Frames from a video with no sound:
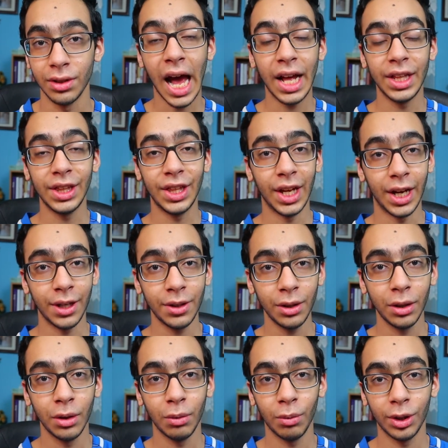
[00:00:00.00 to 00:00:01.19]
And then
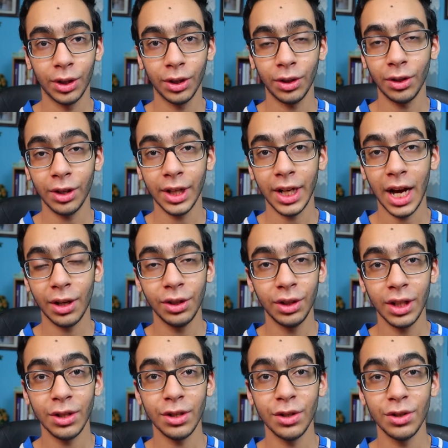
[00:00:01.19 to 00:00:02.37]
we're going to look at how you
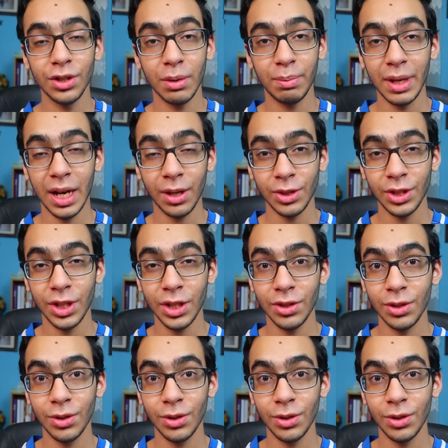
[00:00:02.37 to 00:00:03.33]
can use the balance sheet